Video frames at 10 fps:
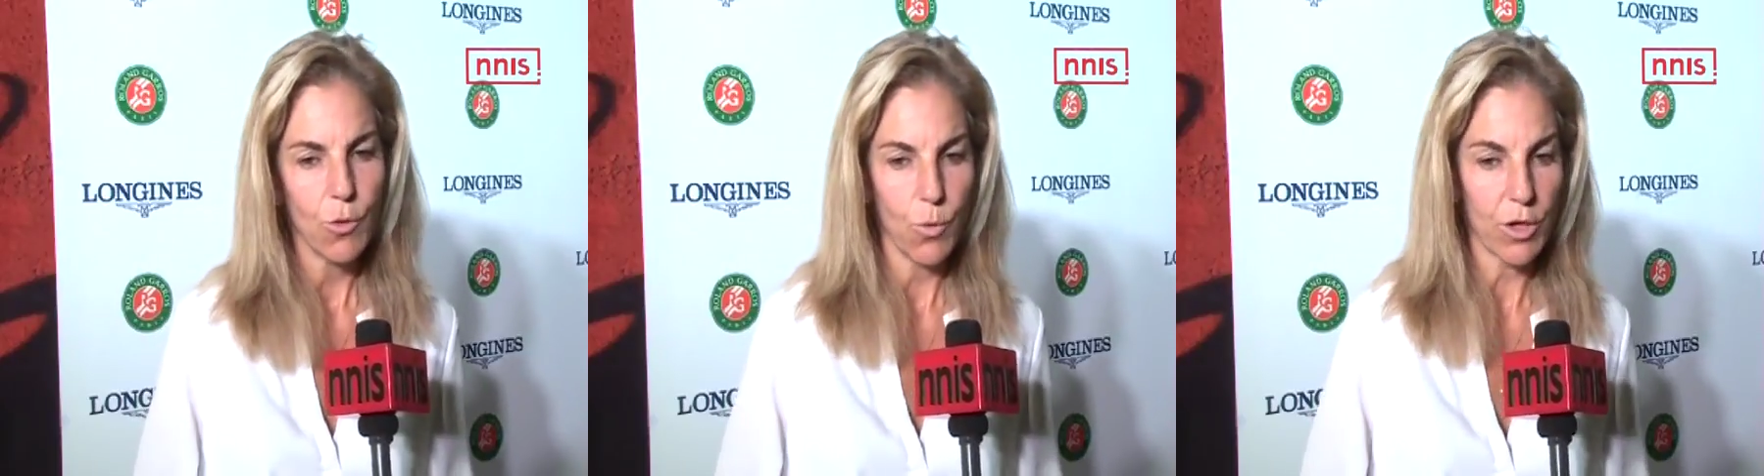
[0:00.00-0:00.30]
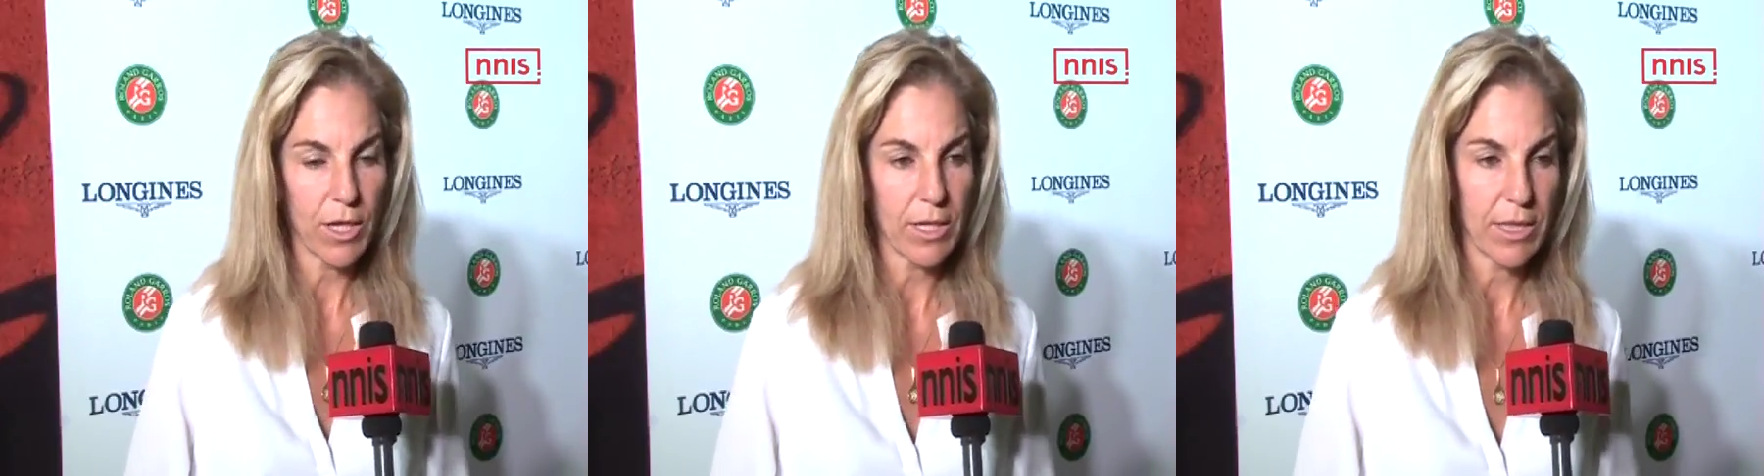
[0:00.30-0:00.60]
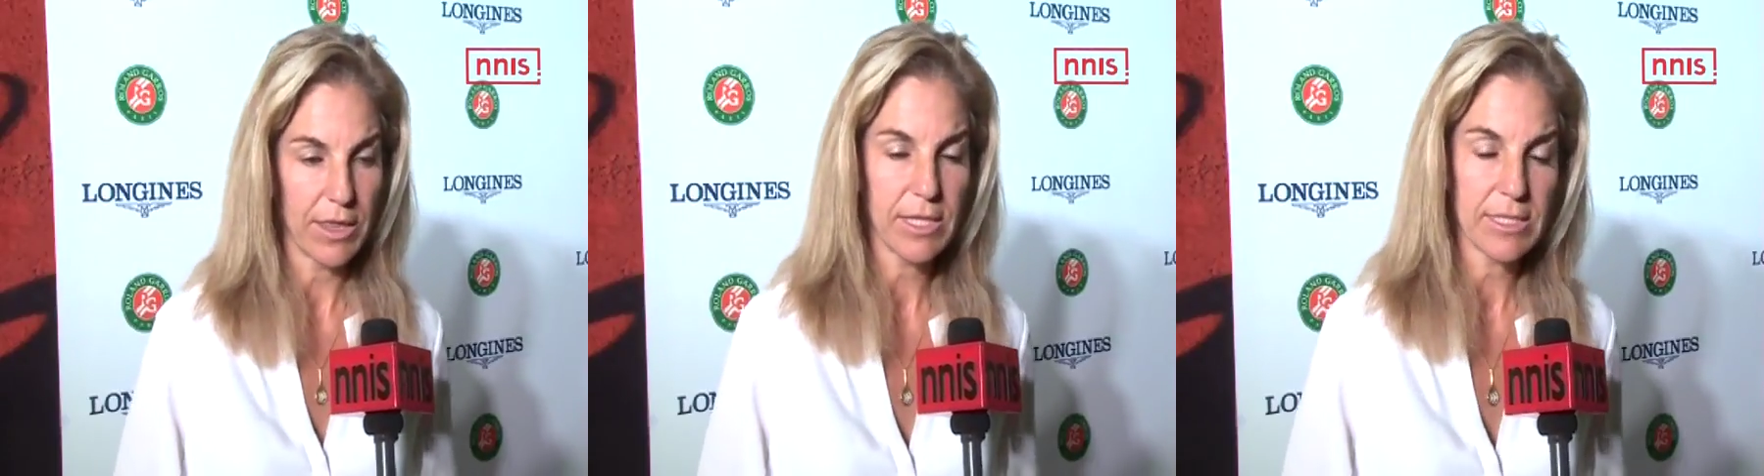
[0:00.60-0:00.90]
working
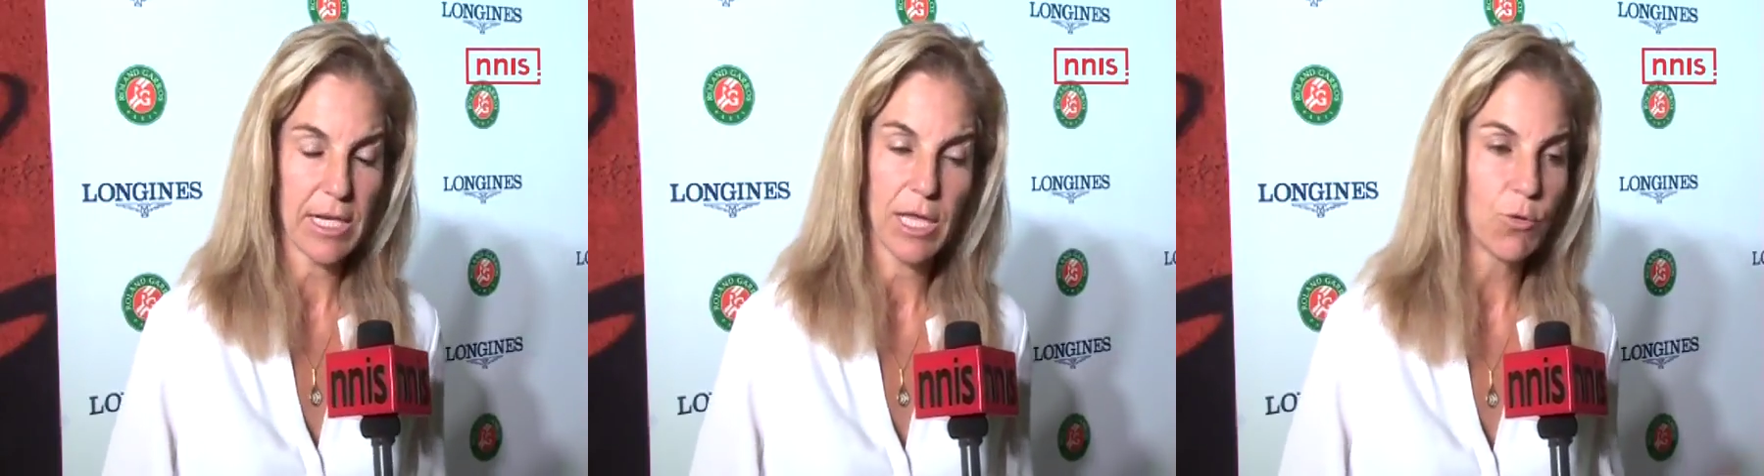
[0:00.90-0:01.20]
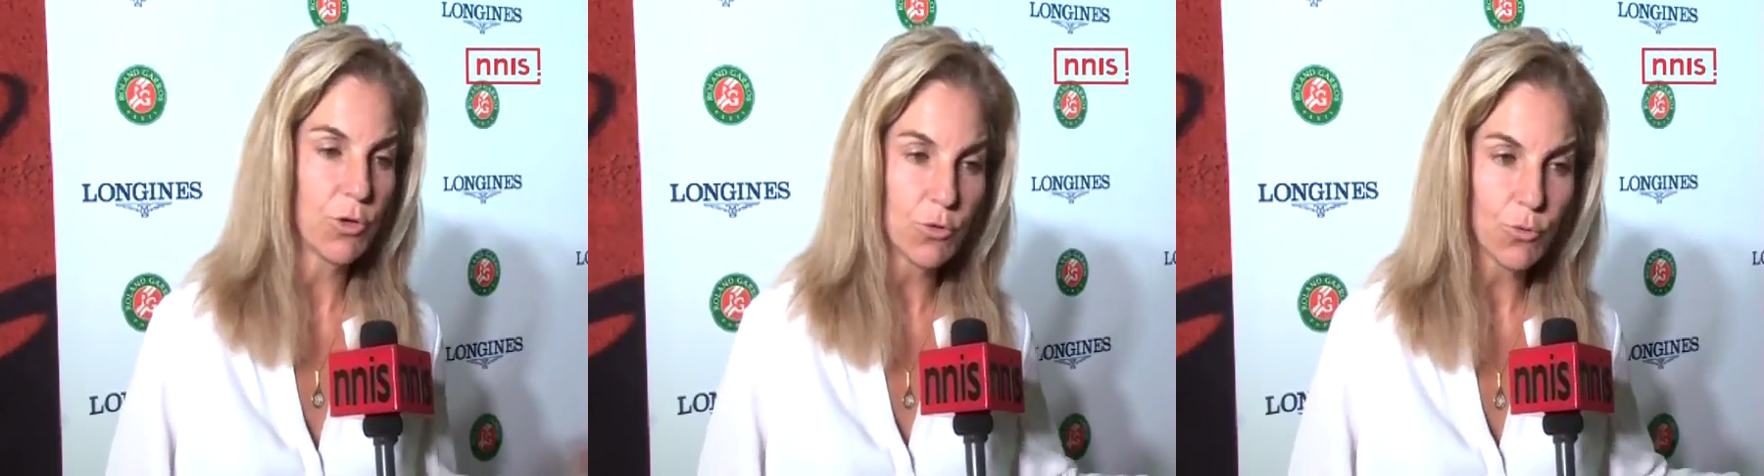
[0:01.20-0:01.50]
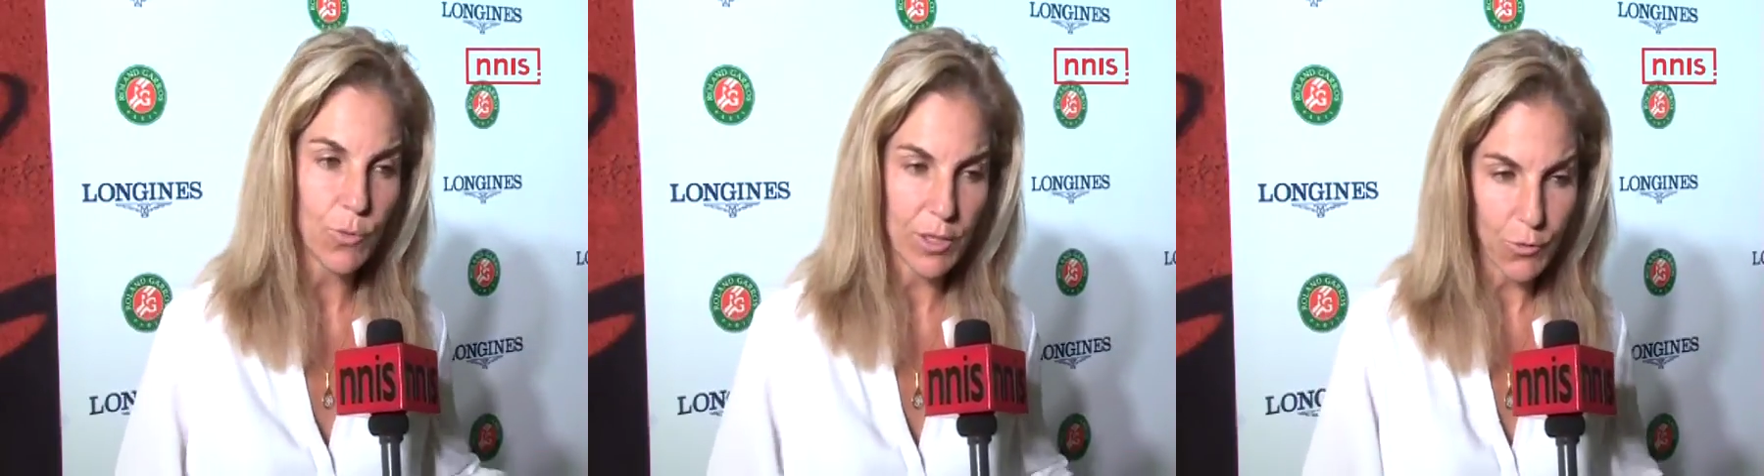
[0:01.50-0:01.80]
things that he couldn't do when